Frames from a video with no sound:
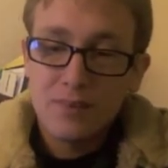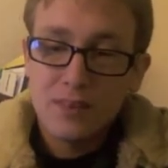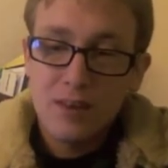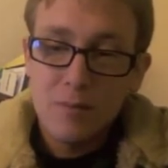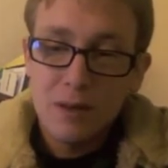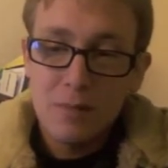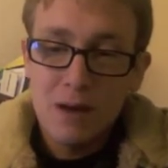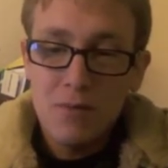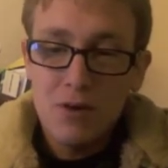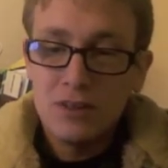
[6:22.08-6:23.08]
They're a big
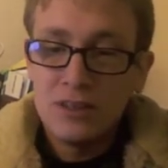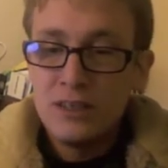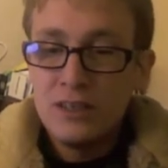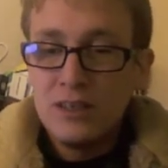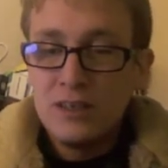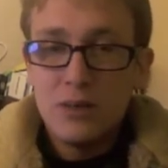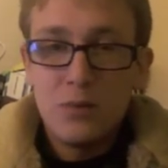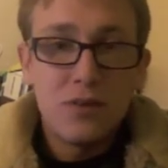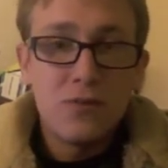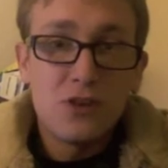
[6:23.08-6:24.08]
bat mod. They're one
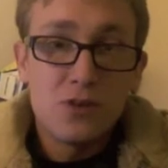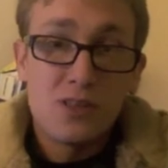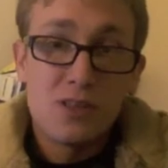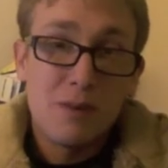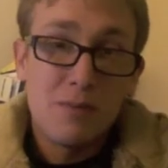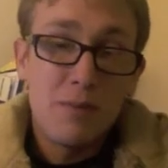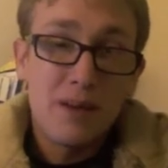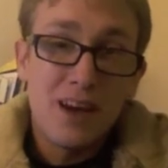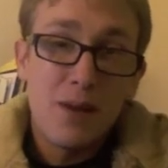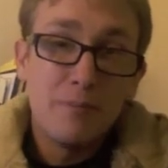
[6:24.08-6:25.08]
of the first ones that people
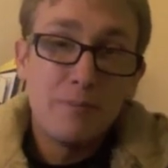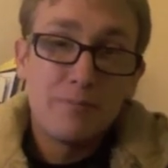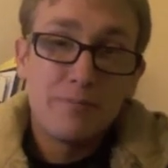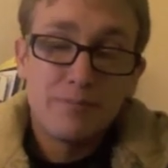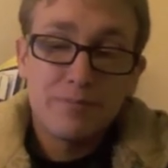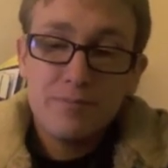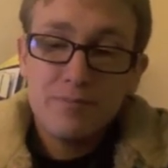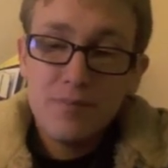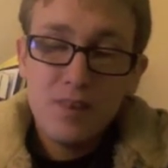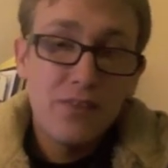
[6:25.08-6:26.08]
pick up.
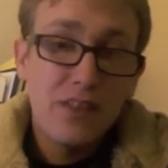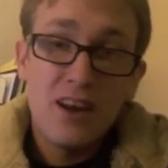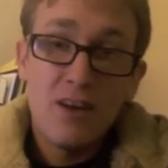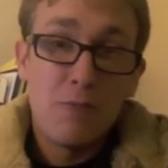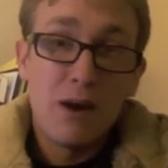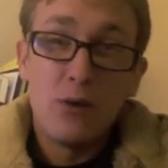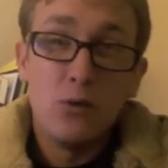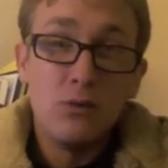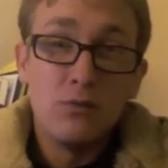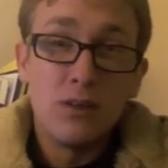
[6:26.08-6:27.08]
They're loved by
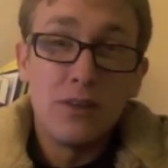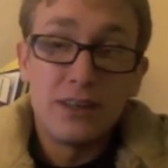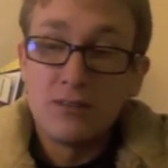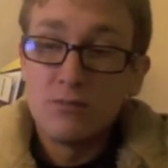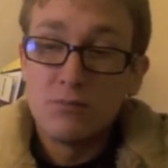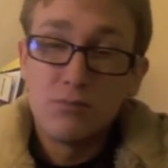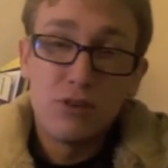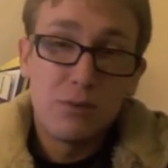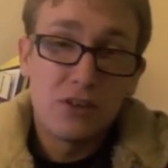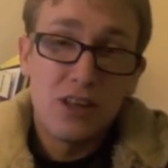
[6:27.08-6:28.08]
all, I think, pretty
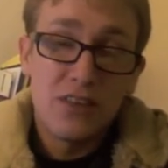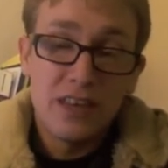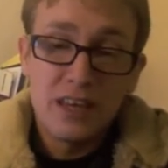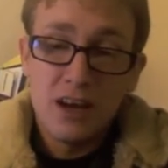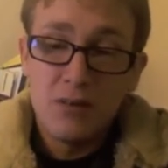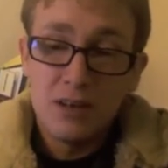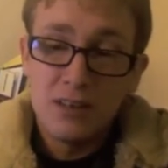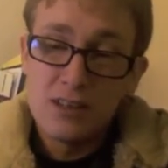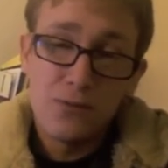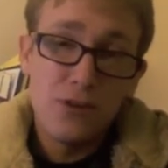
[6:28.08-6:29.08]
much like the Ego, and
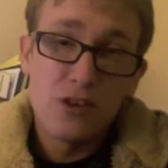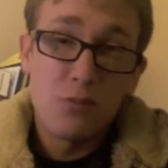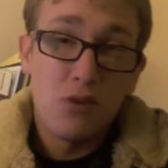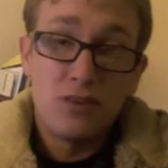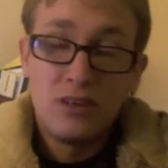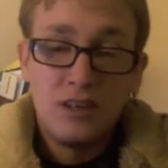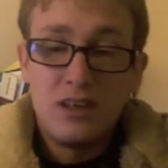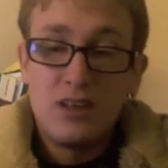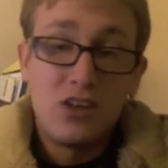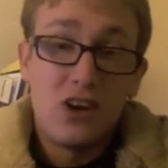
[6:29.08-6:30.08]
as a first mod
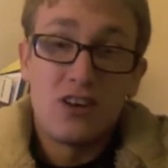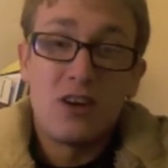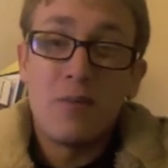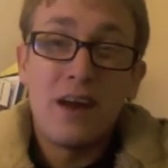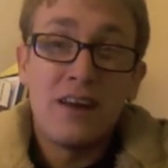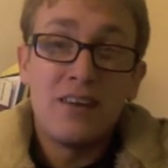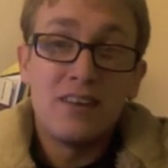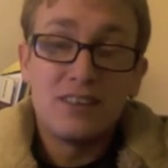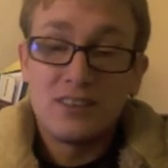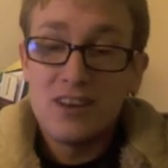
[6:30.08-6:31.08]
you can't go better.
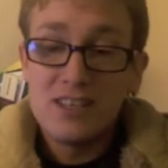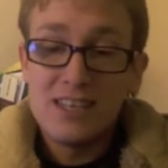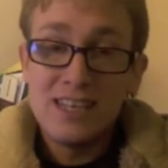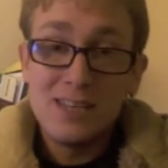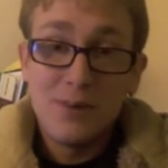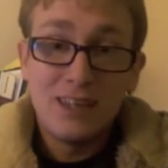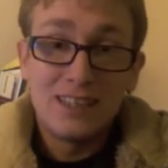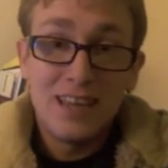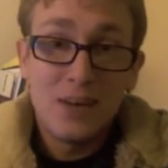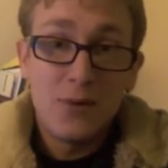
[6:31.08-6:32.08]
It's a nice easy way to
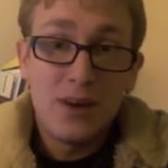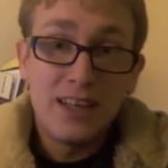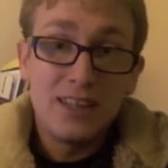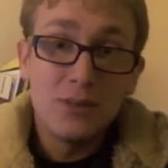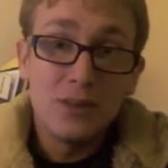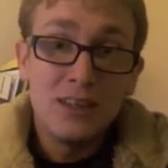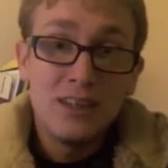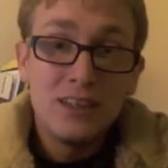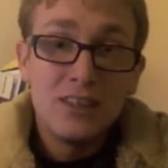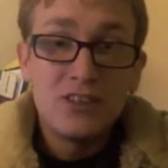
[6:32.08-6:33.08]
get your way into it,
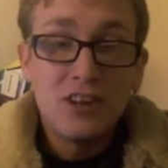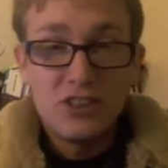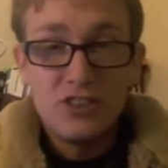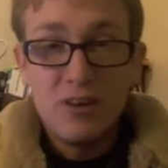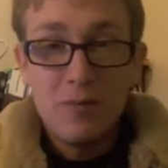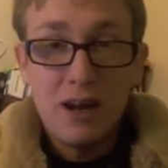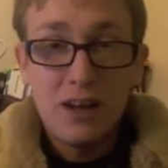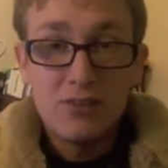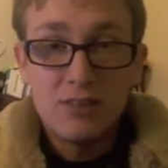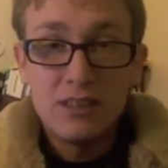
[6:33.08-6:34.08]
charging your own
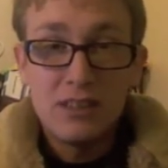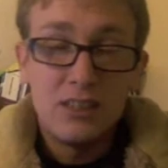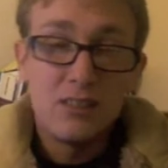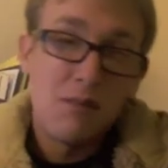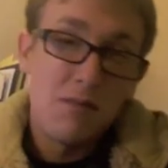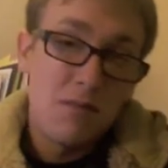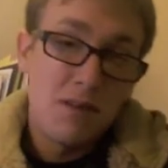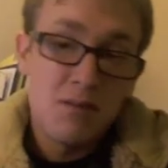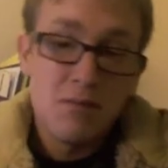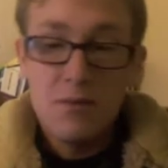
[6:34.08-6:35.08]
batteries,
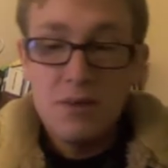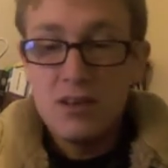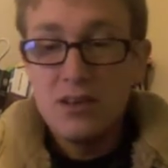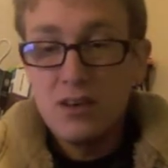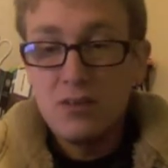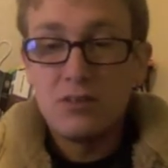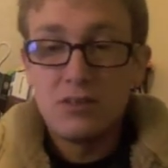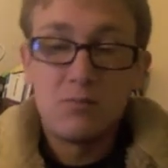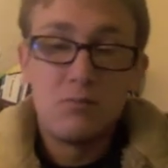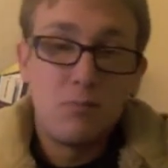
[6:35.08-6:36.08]
you know, just
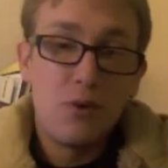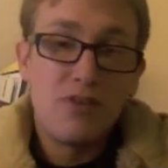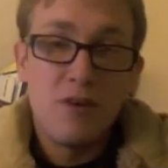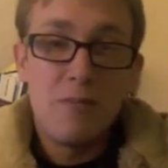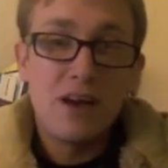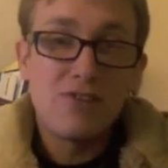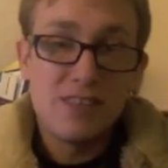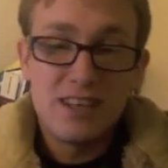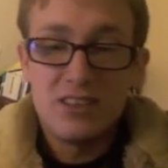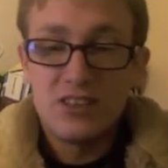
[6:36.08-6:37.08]
putting your own batteries
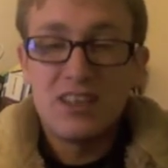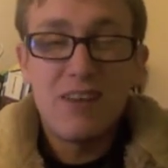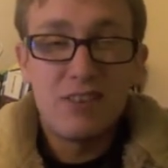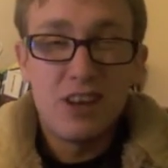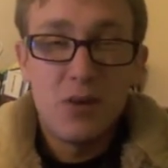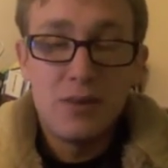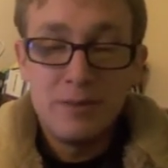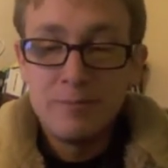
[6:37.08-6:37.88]
in and just having a go with it.